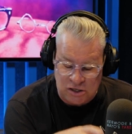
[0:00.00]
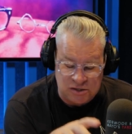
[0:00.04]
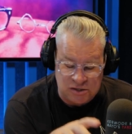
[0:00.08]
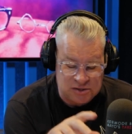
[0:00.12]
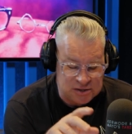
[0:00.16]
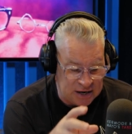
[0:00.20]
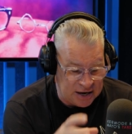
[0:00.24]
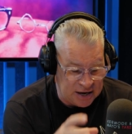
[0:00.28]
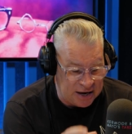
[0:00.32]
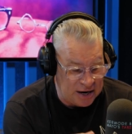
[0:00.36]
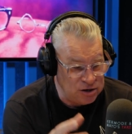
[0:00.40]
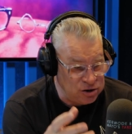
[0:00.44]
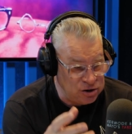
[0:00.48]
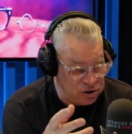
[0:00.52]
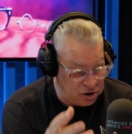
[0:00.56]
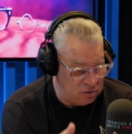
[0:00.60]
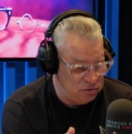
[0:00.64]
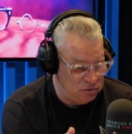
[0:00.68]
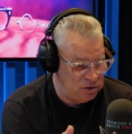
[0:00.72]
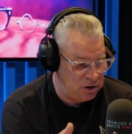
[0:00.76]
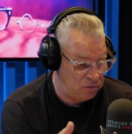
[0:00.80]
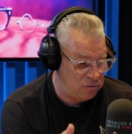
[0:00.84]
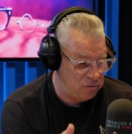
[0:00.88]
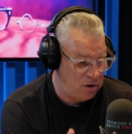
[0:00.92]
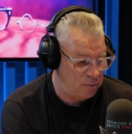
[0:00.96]
She's the head
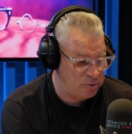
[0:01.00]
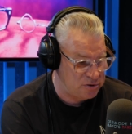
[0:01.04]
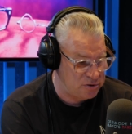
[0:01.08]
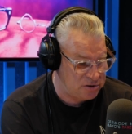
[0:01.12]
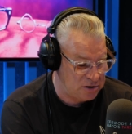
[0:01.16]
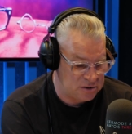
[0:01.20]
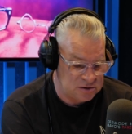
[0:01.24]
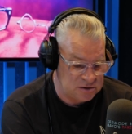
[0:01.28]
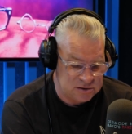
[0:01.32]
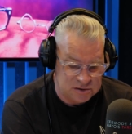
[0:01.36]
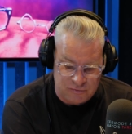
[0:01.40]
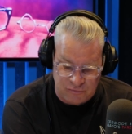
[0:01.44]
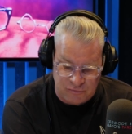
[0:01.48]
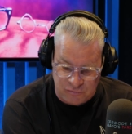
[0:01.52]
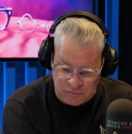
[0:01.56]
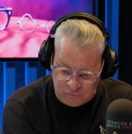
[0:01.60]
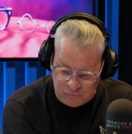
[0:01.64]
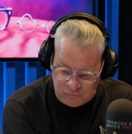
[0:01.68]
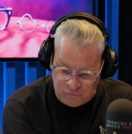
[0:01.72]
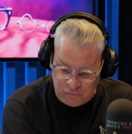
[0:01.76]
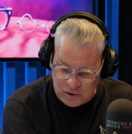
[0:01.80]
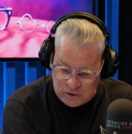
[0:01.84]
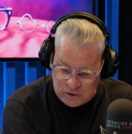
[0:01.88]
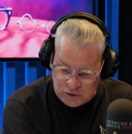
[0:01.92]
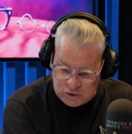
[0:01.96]
union representative for a
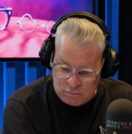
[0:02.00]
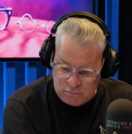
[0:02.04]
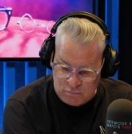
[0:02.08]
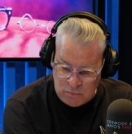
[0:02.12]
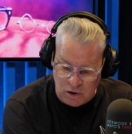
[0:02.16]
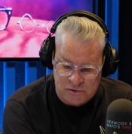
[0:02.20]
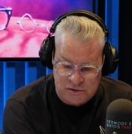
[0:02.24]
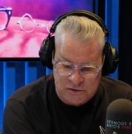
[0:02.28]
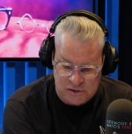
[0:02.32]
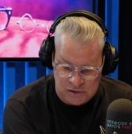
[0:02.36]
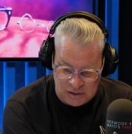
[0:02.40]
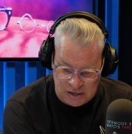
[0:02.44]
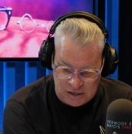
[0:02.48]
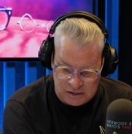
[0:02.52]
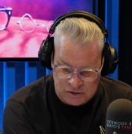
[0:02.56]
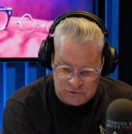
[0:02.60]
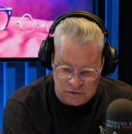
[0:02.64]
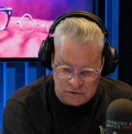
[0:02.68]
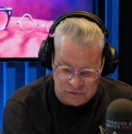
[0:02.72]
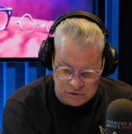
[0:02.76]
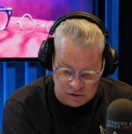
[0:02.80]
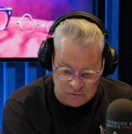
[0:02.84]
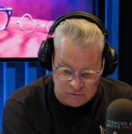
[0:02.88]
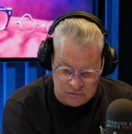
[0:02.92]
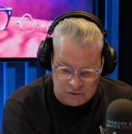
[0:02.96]
French
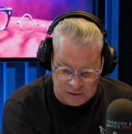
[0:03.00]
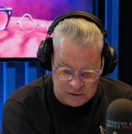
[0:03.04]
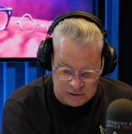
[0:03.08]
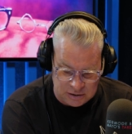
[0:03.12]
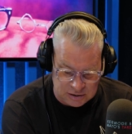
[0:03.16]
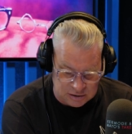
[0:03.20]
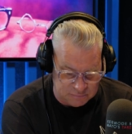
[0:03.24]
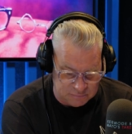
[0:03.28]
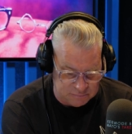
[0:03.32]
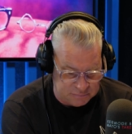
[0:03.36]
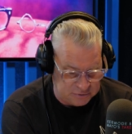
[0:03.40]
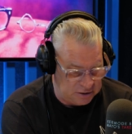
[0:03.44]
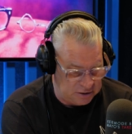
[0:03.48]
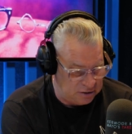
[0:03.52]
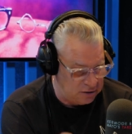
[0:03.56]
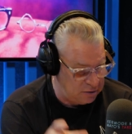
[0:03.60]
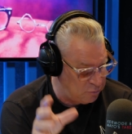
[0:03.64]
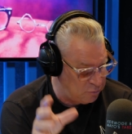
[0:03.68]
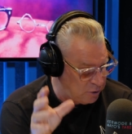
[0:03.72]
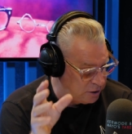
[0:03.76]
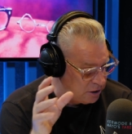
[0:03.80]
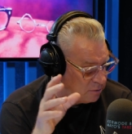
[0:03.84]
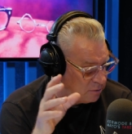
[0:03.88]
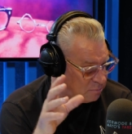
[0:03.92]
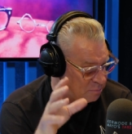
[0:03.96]
multinational nuclear company.
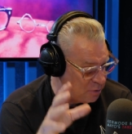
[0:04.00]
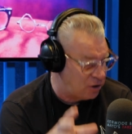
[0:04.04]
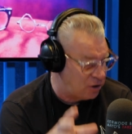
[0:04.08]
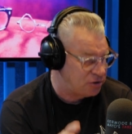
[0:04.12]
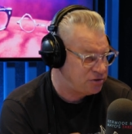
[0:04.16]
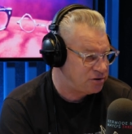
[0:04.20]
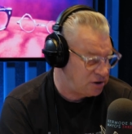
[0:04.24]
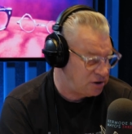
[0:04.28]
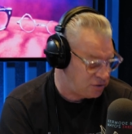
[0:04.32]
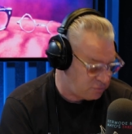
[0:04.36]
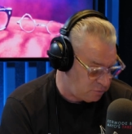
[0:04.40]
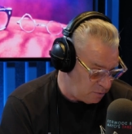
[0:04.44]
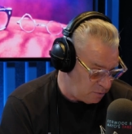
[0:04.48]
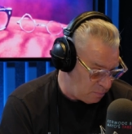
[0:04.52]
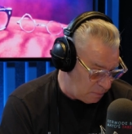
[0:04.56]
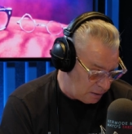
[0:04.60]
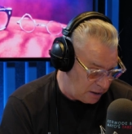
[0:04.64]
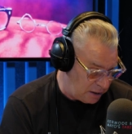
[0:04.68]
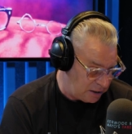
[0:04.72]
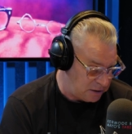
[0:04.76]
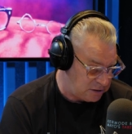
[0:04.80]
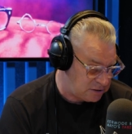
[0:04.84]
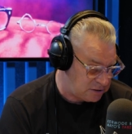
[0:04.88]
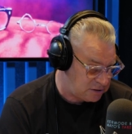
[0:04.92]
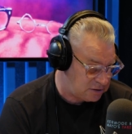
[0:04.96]
And when her boss is
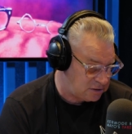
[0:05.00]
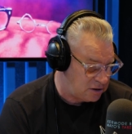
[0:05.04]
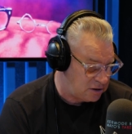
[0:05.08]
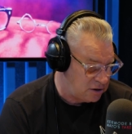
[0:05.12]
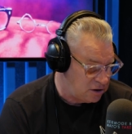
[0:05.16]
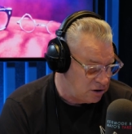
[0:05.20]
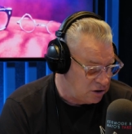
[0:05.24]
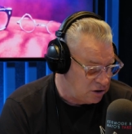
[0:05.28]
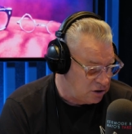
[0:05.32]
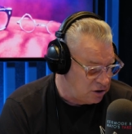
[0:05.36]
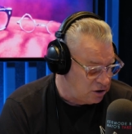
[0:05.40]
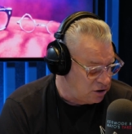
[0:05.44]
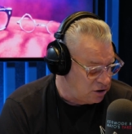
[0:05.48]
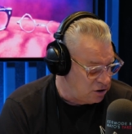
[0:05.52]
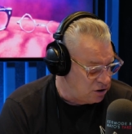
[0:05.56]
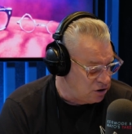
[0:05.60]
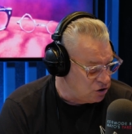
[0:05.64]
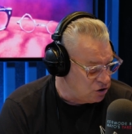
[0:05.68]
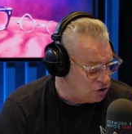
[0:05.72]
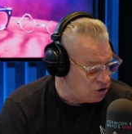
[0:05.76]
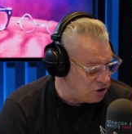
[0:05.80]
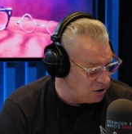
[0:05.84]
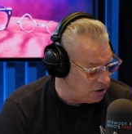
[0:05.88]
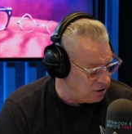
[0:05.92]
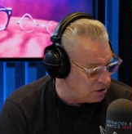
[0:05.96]
replaced,
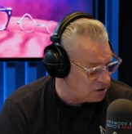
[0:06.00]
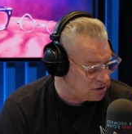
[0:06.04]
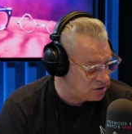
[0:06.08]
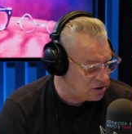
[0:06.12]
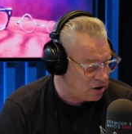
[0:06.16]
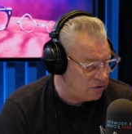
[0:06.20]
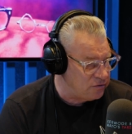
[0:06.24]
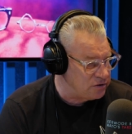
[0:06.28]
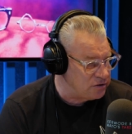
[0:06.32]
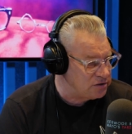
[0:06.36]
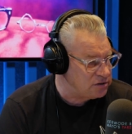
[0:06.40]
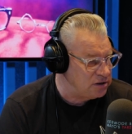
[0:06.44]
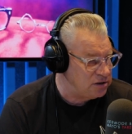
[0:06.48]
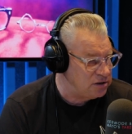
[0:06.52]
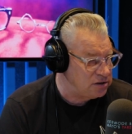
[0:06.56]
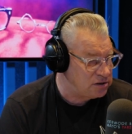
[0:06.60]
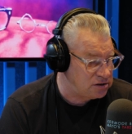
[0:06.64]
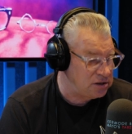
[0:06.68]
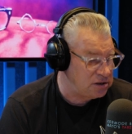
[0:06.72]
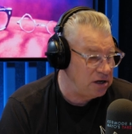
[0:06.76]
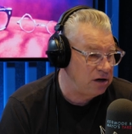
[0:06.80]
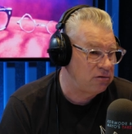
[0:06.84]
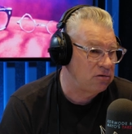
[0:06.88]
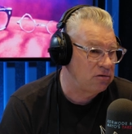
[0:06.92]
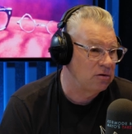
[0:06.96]
she discovers these
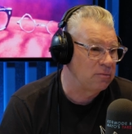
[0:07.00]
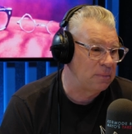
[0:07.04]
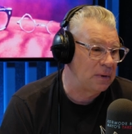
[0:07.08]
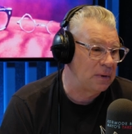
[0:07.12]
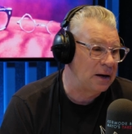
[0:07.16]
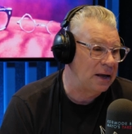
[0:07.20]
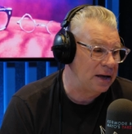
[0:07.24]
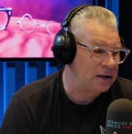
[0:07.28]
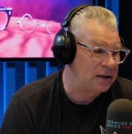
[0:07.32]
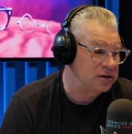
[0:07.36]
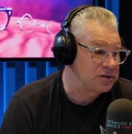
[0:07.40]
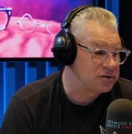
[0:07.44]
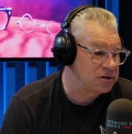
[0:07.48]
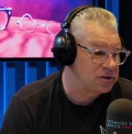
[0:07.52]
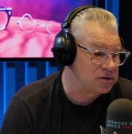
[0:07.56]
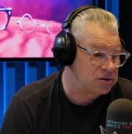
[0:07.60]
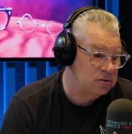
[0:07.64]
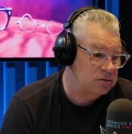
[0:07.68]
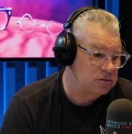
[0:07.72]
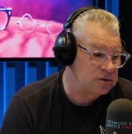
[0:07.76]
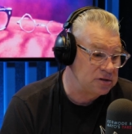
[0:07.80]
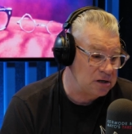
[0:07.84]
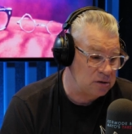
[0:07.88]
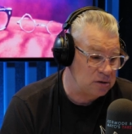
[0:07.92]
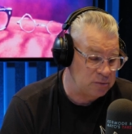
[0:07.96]
secret plans to
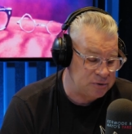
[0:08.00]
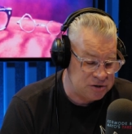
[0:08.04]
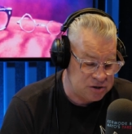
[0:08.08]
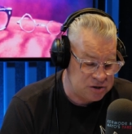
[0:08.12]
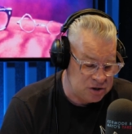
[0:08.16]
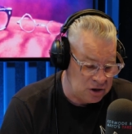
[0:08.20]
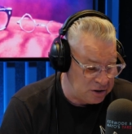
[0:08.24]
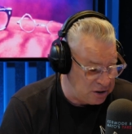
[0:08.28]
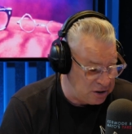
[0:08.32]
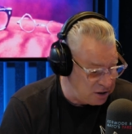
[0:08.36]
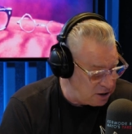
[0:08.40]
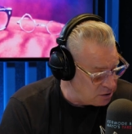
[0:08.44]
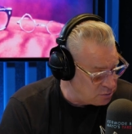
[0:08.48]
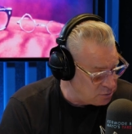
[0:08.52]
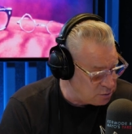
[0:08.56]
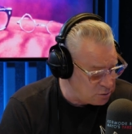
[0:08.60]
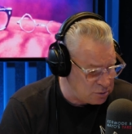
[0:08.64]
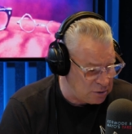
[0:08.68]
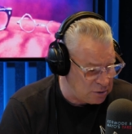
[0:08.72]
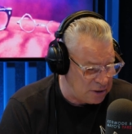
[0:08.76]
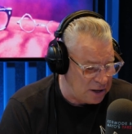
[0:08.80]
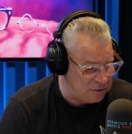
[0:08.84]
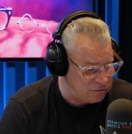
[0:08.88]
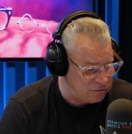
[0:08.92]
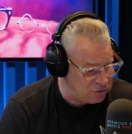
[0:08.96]
do a deal with Chinese,
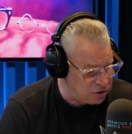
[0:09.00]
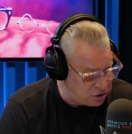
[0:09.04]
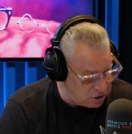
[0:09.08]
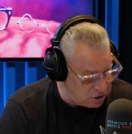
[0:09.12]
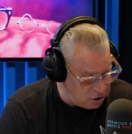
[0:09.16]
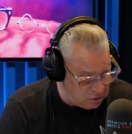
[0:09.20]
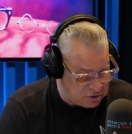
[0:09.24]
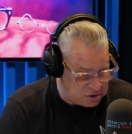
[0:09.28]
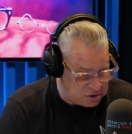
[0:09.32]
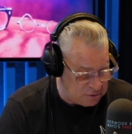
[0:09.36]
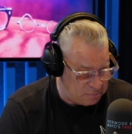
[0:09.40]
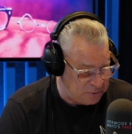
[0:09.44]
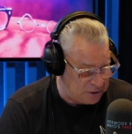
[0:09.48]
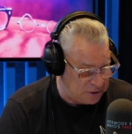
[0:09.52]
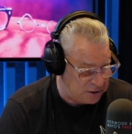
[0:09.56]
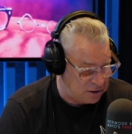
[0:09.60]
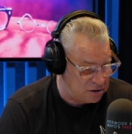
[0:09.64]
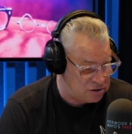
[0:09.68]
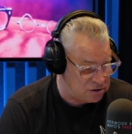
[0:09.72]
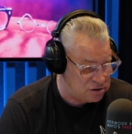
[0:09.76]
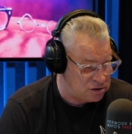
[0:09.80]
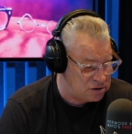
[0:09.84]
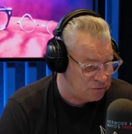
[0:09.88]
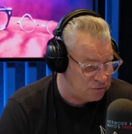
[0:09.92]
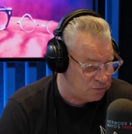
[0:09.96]
which will have huge
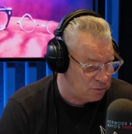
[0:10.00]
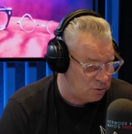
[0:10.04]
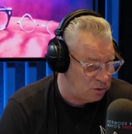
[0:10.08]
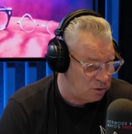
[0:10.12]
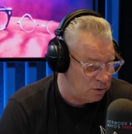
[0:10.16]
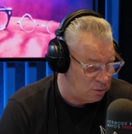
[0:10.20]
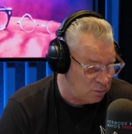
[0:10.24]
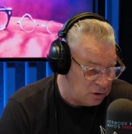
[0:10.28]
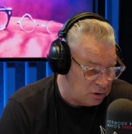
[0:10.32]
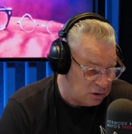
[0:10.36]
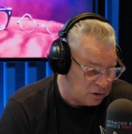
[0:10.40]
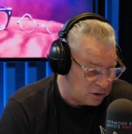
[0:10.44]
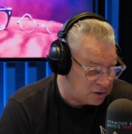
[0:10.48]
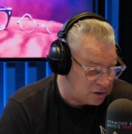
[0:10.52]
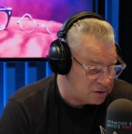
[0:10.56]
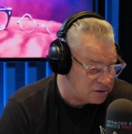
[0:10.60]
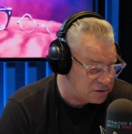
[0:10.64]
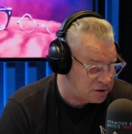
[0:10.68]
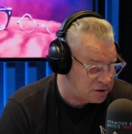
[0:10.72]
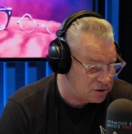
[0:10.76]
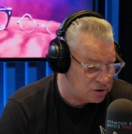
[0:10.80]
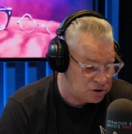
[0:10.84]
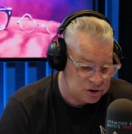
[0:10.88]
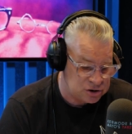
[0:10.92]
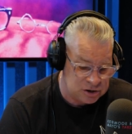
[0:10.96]
implications for all the
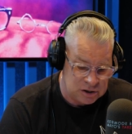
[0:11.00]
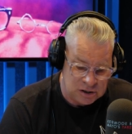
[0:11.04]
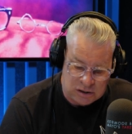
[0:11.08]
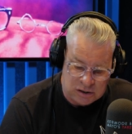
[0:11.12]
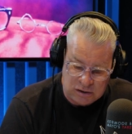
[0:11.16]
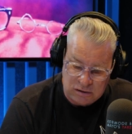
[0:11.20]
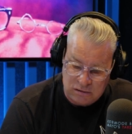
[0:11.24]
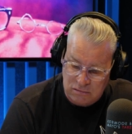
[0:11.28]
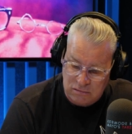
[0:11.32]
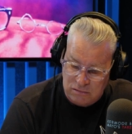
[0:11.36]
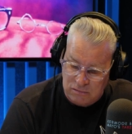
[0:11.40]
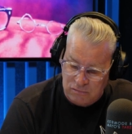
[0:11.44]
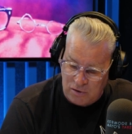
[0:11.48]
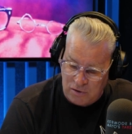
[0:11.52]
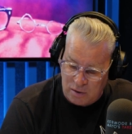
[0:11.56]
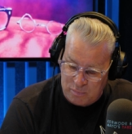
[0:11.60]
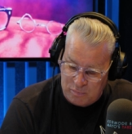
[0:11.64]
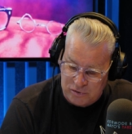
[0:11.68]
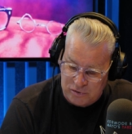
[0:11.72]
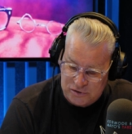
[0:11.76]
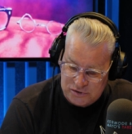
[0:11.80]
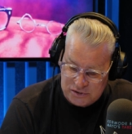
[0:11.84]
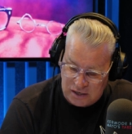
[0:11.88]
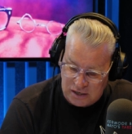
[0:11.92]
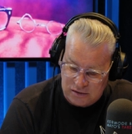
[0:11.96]
workers that she
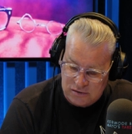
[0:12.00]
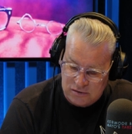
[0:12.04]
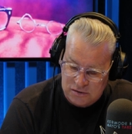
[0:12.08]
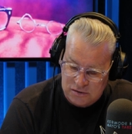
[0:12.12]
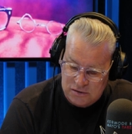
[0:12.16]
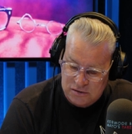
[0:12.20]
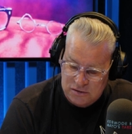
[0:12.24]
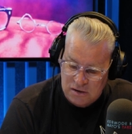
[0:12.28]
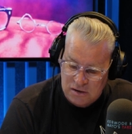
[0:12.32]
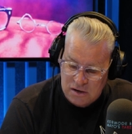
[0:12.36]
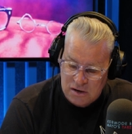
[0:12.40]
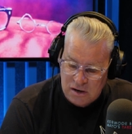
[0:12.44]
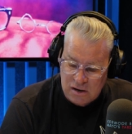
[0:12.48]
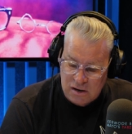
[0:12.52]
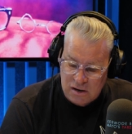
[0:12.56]
represents.